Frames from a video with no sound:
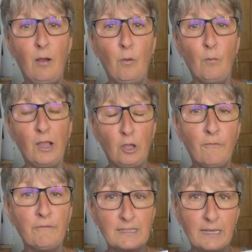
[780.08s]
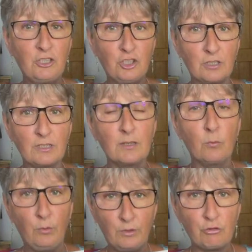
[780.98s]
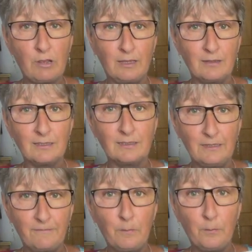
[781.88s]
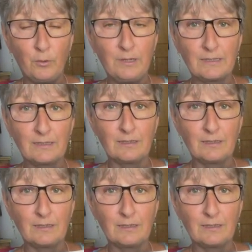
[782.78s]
my conversations with the dragons at different points